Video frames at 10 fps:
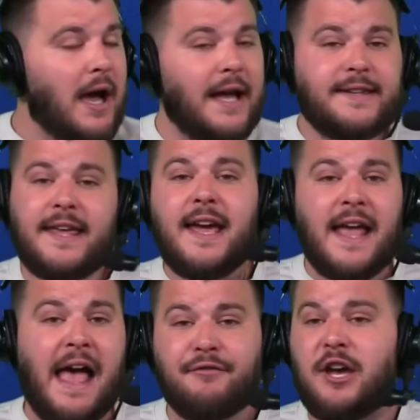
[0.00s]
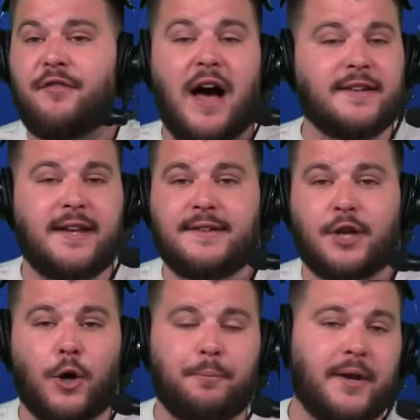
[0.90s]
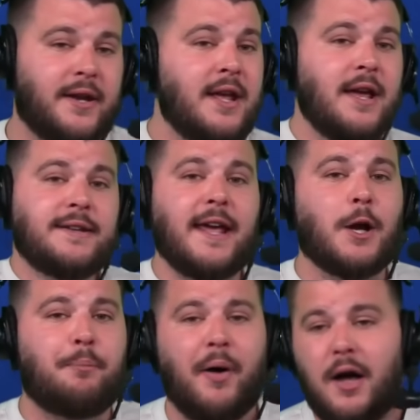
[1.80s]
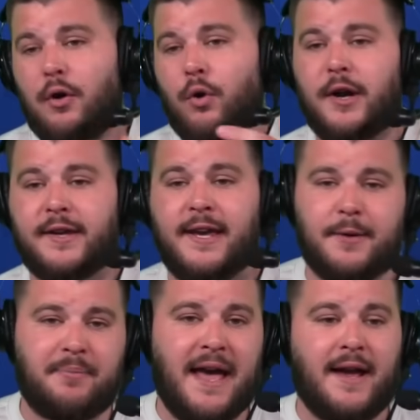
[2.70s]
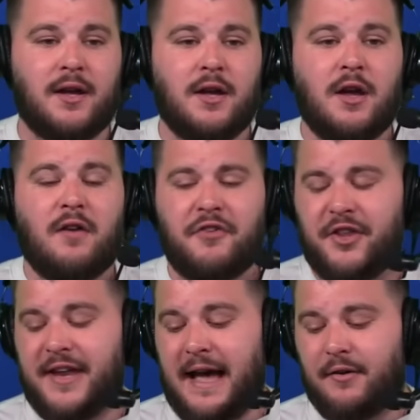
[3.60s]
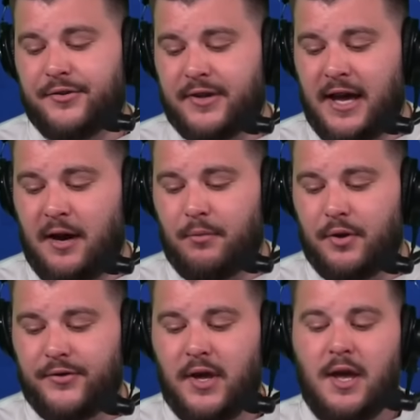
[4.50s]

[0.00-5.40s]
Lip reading: I can't have Kevontae Turpin take a punt or a kickback for the Dallas Cowboys.